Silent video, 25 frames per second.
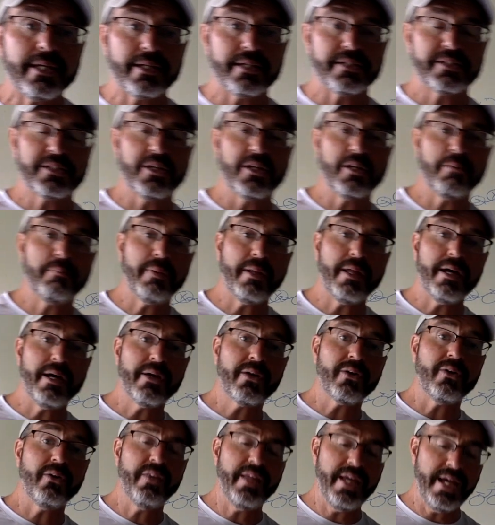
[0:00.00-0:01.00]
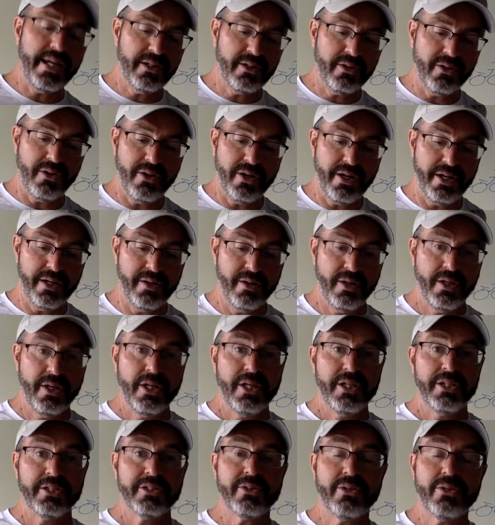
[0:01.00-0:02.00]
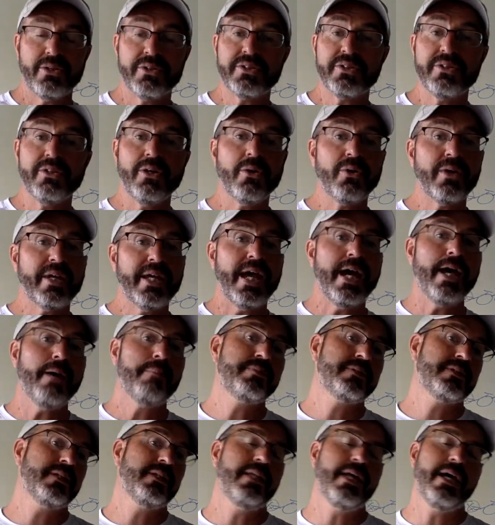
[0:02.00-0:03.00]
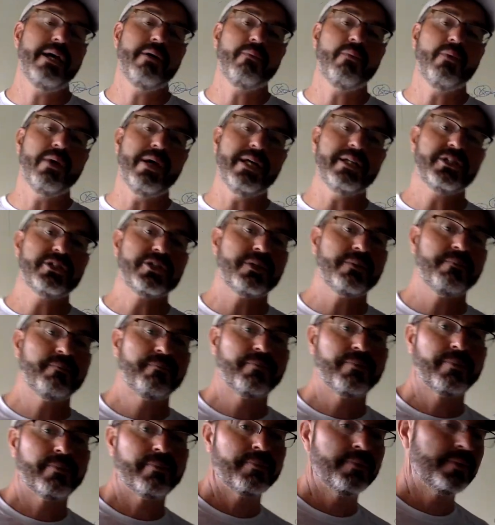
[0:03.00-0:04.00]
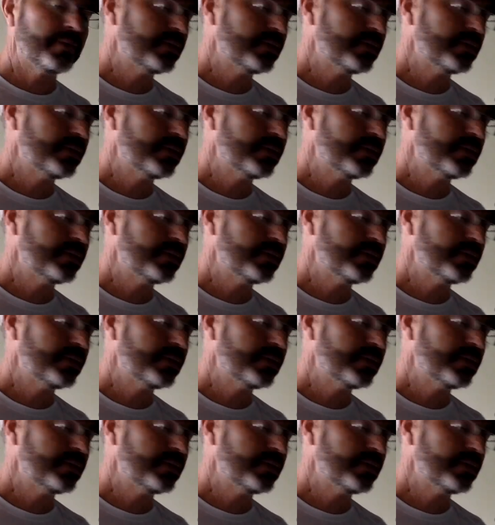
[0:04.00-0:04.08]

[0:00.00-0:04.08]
is going to block on that guard. So there's no gaps in that wedge.